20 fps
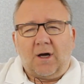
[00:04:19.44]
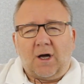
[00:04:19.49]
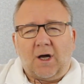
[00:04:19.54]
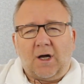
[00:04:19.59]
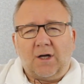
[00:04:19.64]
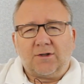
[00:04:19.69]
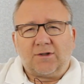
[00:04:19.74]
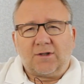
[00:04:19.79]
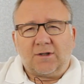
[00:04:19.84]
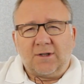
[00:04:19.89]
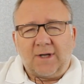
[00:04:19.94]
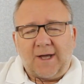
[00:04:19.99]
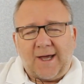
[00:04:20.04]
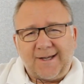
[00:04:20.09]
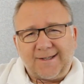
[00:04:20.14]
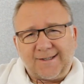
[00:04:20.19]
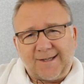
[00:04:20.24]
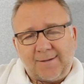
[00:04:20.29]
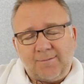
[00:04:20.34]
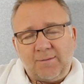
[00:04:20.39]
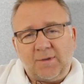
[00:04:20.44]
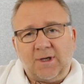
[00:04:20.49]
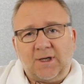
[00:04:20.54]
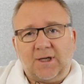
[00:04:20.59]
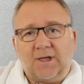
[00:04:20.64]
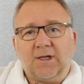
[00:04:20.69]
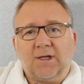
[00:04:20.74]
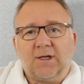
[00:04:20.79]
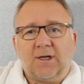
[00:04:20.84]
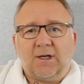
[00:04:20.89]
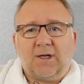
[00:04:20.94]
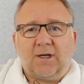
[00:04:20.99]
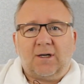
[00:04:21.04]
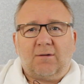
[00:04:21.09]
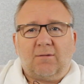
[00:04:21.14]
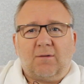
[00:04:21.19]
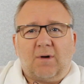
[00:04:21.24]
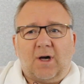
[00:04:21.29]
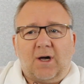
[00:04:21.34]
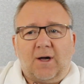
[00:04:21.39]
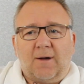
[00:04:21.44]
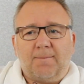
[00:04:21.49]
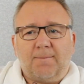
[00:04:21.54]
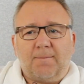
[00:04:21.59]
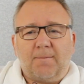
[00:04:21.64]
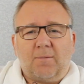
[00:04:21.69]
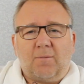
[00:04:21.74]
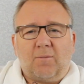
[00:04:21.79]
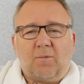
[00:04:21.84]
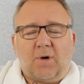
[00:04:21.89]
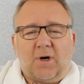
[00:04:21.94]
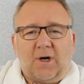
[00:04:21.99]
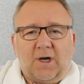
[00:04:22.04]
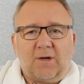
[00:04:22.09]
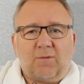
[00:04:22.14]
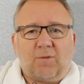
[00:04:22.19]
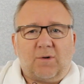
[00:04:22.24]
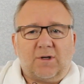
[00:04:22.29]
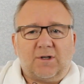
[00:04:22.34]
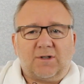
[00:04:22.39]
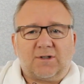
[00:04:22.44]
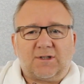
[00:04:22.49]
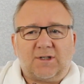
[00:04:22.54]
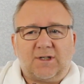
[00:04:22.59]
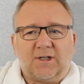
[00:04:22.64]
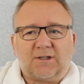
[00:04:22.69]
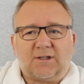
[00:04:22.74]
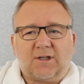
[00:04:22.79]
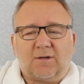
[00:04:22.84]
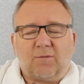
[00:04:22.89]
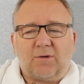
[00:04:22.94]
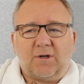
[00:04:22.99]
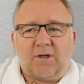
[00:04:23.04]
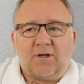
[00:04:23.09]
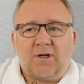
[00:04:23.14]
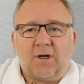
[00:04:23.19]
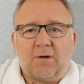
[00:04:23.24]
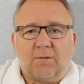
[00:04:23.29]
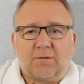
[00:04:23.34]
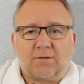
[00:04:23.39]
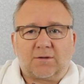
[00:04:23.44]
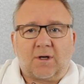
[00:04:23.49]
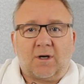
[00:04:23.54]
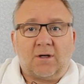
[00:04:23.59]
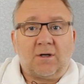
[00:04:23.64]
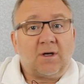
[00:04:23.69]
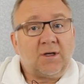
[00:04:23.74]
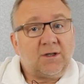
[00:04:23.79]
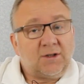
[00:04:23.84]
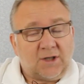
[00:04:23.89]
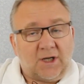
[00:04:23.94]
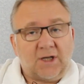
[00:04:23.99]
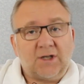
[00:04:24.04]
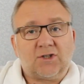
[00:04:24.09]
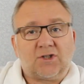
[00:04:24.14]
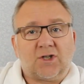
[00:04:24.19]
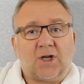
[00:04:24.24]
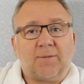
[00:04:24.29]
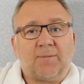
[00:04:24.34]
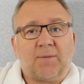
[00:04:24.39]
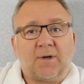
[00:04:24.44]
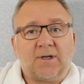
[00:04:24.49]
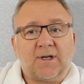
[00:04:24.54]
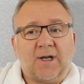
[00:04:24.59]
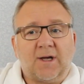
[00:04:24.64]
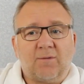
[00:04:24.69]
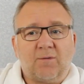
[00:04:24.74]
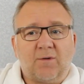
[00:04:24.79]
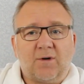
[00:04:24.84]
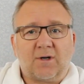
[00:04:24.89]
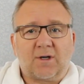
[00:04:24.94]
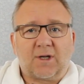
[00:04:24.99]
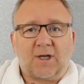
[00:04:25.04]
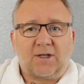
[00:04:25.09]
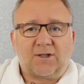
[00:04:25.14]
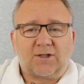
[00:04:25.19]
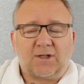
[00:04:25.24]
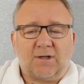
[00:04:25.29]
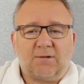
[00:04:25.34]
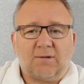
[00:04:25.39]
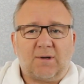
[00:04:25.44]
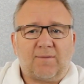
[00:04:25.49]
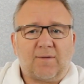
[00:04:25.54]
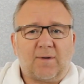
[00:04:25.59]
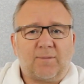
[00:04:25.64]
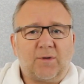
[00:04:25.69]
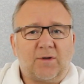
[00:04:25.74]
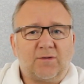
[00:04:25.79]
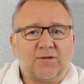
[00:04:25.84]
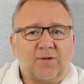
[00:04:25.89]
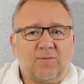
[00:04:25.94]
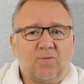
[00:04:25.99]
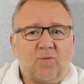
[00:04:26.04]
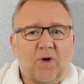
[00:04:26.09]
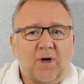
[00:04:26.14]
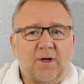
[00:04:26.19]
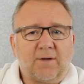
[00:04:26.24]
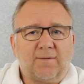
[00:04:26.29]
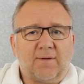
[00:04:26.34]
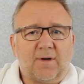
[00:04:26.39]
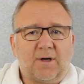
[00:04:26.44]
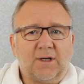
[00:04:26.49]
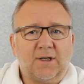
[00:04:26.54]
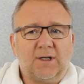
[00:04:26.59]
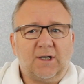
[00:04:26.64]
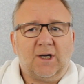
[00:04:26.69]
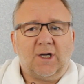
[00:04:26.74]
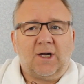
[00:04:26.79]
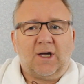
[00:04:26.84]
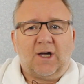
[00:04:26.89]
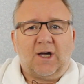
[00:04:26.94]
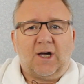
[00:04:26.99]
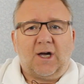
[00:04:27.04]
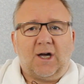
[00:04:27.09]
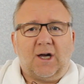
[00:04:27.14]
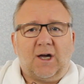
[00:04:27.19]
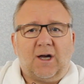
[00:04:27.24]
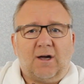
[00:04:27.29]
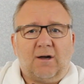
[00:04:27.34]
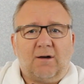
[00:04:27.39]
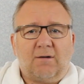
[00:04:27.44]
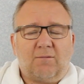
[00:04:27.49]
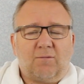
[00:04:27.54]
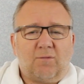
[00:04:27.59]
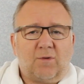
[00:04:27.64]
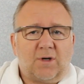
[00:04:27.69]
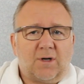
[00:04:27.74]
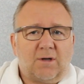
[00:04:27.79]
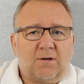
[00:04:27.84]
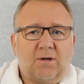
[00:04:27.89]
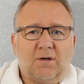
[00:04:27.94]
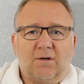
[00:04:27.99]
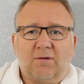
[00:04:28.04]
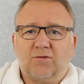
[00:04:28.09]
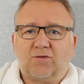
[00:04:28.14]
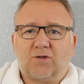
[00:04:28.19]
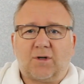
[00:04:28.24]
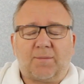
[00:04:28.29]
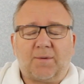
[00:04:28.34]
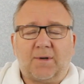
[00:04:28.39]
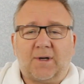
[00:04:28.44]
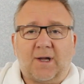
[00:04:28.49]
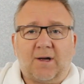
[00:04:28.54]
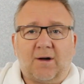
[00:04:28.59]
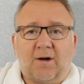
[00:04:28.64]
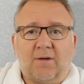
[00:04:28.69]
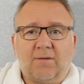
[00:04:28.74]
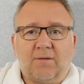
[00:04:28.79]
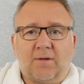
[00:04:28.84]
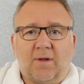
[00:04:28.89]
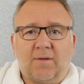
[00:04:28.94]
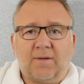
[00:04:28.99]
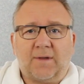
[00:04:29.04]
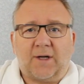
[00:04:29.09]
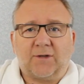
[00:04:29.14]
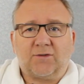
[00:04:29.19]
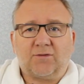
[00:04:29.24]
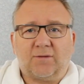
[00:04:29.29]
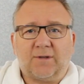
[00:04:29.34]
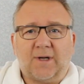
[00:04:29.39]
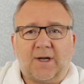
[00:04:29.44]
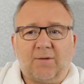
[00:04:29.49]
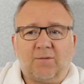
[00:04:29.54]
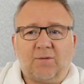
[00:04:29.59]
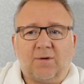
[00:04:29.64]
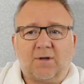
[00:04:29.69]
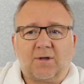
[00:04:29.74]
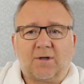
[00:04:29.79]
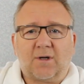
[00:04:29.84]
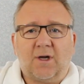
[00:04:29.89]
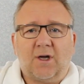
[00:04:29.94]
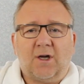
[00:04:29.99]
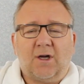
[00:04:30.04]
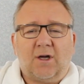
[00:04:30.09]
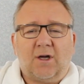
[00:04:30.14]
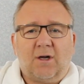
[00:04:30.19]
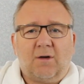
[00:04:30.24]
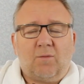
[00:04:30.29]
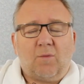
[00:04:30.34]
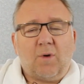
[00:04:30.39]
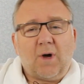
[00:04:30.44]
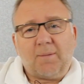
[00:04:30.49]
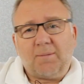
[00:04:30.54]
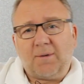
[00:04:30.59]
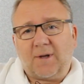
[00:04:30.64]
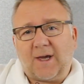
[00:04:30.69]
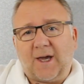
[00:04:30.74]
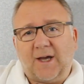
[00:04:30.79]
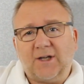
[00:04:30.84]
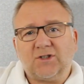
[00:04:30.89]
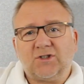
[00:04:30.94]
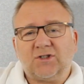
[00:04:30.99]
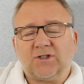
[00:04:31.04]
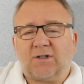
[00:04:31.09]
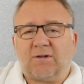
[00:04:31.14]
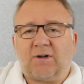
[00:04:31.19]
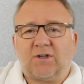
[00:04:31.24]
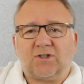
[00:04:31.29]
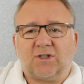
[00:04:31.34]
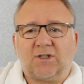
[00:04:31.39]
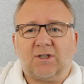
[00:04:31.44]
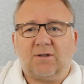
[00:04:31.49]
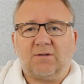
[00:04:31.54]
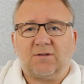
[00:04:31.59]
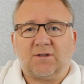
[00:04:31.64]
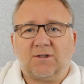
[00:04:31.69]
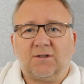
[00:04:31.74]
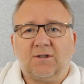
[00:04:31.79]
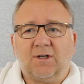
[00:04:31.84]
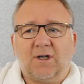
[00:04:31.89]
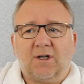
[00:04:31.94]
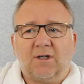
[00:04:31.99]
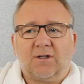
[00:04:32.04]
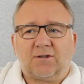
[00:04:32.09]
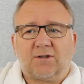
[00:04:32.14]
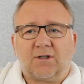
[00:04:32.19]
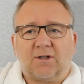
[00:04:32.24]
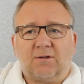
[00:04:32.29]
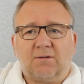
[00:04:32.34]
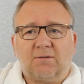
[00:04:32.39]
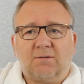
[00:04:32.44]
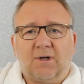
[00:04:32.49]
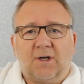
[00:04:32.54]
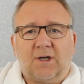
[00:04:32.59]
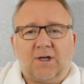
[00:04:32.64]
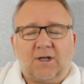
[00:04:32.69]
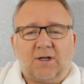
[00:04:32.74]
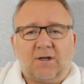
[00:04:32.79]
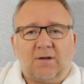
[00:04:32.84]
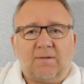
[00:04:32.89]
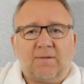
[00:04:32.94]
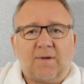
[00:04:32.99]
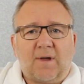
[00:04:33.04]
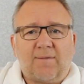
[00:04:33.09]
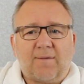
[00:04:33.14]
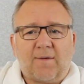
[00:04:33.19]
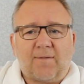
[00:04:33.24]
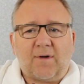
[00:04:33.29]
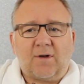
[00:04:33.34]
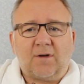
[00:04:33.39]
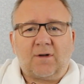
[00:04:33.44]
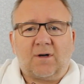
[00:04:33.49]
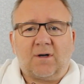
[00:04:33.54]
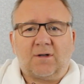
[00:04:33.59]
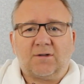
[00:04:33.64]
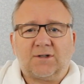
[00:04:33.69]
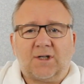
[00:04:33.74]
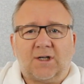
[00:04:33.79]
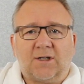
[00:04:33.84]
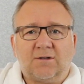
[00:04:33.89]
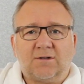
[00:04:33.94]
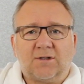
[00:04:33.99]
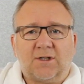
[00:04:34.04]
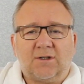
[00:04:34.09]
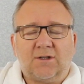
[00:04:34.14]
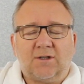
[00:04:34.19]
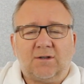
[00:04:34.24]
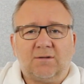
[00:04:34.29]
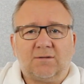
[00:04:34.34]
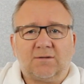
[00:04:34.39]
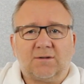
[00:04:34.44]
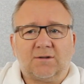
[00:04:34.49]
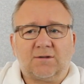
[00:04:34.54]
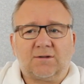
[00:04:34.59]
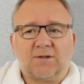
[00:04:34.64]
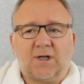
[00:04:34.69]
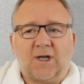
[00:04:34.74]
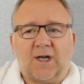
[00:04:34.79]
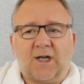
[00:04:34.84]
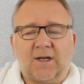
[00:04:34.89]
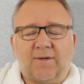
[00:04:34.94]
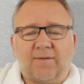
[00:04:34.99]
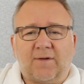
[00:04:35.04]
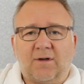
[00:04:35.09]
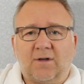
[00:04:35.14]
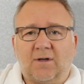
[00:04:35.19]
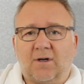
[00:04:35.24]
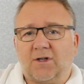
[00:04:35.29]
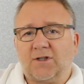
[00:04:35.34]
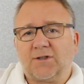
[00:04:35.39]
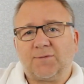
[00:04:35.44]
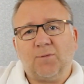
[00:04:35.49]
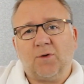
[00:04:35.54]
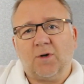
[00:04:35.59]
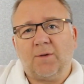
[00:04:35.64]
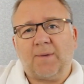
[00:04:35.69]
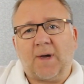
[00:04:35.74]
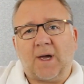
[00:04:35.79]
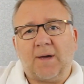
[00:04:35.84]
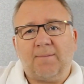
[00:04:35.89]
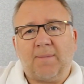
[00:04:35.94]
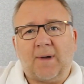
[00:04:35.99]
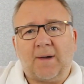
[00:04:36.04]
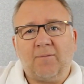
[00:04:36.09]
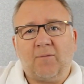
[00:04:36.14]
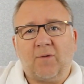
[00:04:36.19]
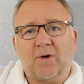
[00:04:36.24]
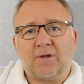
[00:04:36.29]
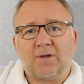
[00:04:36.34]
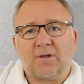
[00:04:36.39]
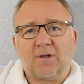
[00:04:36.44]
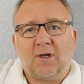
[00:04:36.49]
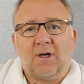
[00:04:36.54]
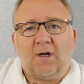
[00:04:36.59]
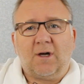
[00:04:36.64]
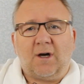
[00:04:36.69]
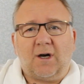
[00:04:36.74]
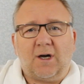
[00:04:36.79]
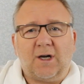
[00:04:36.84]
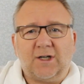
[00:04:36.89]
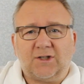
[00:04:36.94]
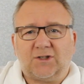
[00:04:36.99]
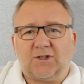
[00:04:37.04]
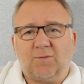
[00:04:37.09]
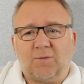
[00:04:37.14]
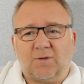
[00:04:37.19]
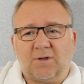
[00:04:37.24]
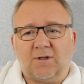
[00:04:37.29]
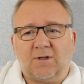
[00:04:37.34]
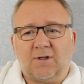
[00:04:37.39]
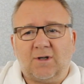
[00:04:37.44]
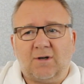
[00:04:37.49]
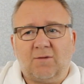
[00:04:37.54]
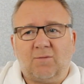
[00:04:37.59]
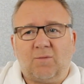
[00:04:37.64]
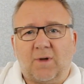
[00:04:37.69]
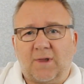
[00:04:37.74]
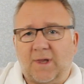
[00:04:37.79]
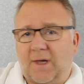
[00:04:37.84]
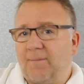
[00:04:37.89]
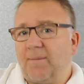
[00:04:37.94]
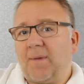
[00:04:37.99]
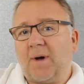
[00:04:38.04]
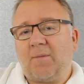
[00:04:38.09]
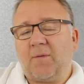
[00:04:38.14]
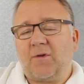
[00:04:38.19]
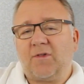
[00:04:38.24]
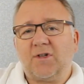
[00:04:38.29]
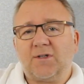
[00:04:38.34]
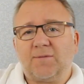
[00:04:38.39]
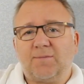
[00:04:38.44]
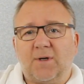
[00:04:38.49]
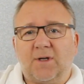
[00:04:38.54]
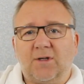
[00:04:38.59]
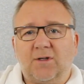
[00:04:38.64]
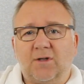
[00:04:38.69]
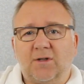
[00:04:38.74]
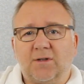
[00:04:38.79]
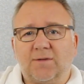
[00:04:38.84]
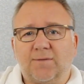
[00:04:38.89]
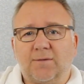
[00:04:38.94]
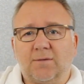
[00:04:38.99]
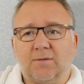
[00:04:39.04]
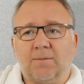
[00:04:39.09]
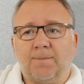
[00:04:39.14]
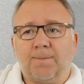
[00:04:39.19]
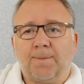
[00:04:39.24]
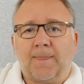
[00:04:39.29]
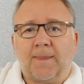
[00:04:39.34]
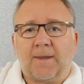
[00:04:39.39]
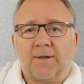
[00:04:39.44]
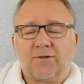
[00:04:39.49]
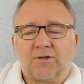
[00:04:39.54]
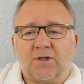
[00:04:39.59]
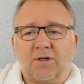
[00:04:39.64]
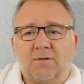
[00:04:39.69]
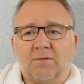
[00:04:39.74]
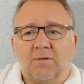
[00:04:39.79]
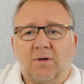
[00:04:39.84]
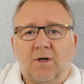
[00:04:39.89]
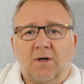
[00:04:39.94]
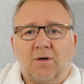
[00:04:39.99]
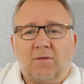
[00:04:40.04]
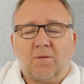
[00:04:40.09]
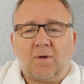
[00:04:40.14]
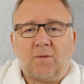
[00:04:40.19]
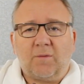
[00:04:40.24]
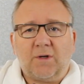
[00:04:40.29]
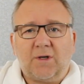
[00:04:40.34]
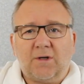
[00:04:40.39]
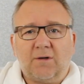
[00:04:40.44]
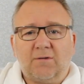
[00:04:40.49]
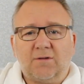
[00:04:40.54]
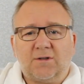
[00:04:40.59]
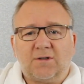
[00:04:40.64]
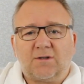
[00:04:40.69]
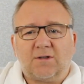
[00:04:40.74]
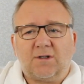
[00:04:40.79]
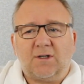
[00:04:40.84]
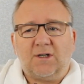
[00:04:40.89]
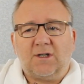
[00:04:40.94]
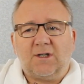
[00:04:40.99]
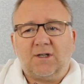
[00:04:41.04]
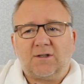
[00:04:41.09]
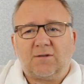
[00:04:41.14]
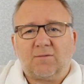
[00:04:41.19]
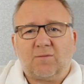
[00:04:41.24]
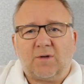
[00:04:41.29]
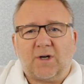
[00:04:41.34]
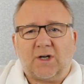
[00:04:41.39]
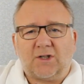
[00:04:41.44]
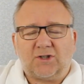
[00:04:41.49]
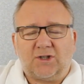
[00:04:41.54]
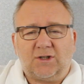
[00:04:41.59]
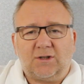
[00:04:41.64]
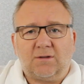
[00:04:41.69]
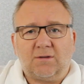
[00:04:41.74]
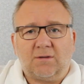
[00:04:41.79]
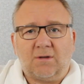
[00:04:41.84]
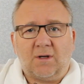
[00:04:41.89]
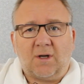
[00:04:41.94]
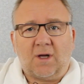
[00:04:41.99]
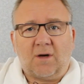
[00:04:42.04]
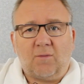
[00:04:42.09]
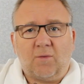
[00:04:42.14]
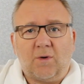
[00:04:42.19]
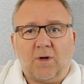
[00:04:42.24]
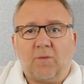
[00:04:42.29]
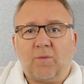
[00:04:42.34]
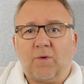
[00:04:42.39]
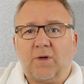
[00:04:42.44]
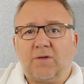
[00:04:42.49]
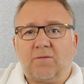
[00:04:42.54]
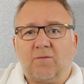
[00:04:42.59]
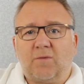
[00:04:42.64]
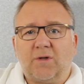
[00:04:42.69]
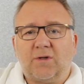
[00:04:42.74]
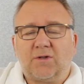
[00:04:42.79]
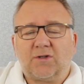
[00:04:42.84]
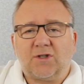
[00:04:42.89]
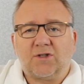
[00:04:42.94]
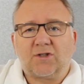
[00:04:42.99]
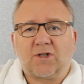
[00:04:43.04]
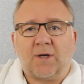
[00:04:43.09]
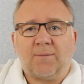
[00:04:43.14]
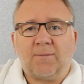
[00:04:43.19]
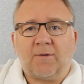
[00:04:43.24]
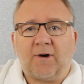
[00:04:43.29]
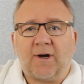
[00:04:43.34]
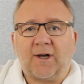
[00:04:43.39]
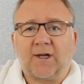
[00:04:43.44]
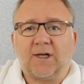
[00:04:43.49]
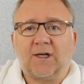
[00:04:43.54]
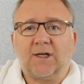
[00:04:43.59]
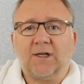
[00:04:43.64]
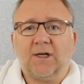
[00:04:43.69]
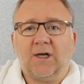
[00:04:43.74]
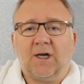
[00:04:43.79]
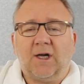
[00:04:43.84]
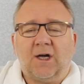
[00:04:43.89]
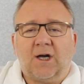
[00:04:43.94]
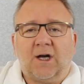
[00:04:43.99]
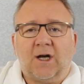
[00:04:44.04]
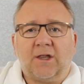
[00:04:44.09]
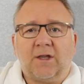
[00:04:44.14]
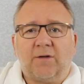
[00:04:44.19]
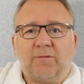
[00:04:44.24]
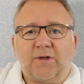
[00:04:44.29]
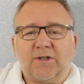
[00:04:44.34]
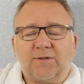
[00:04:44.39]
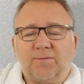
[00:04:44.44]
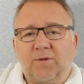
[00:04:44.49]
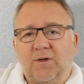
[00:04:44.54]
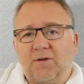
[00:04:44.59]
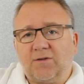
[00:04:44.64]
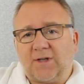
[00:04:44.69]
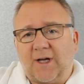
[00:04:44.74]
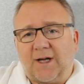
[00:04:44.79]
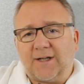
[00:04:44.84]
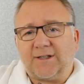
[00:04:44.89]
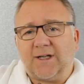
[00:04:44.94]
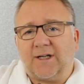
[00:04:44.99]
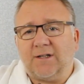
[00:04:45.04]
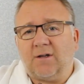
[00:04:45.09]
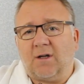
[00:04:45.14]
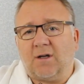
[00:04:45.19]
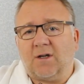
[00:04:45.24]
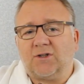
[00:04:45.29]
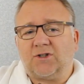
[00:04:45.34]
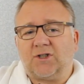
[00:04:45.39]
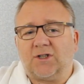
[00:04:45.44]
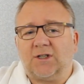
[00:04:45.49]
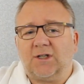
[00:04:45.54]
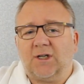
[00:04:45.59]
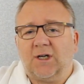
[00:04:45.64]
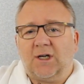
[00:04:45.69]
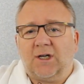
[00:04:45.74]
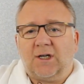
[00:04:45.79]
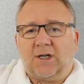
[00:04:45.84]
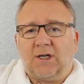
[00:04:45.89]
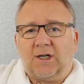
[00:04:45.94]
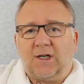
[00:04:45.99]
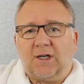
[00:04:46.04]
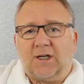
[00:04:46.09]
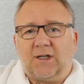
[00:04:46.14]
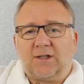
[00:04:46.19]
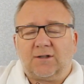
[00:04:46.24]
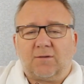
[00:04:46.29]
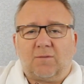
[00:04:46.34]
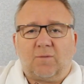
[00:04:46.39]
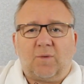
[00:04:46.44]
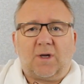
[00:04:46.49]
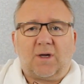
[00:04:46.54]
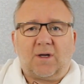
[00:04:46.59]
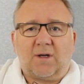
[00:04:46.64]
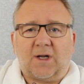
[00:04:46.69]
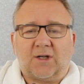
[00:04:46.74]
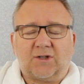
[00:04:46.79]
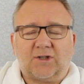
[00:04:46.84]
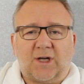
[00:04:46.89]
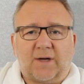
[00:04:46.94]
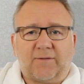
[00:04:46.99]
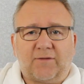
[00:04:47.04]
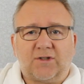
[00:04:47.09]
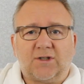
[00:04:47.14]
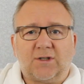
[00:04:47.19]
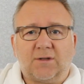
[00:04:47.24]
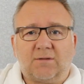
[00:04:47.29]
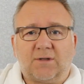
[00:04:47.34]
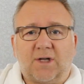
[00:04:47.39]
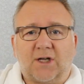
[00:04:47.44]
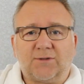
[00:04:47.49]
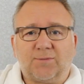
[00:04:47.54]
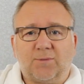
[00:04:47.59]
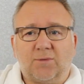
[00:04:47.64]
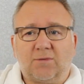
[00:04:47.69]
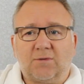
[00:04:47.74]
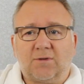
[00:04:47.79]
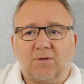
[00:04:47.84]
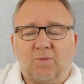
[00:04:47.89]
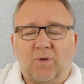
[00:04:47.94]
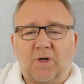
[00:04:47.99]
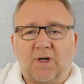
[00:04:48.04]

As an SME, what I want to see is I want to know what's going on inside my network. So if I'm using Wi-Fi, who's dropping out on the actual network, what applications they're actually using. So if I've only got 10 users and I've only got a small amount of bandwidth, I actually want to know what that bandwidth is being used for. So what we use is we're actually doing a lot of work with Cisco Meraki, and the reason we use that technology is we can actually have a single dashboard.